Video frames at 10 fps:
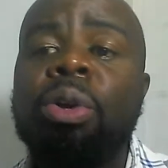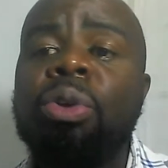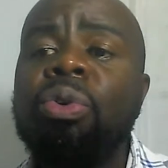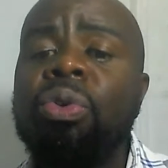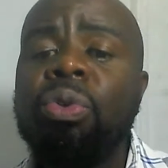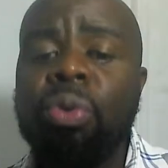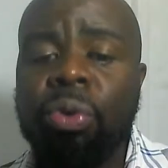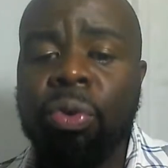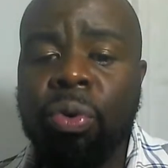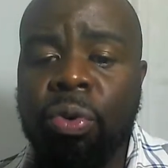
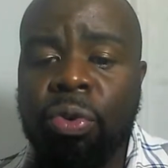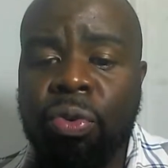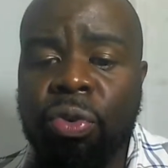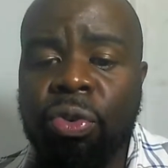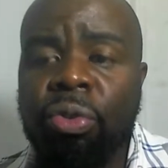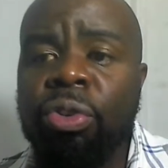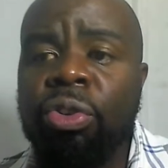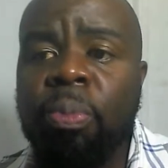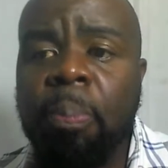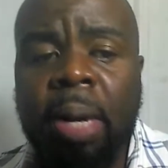
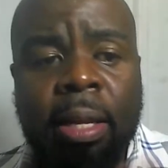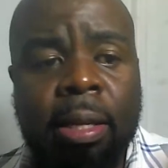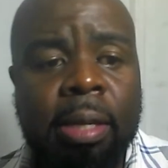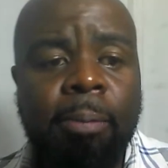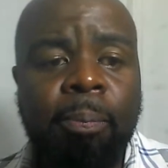You please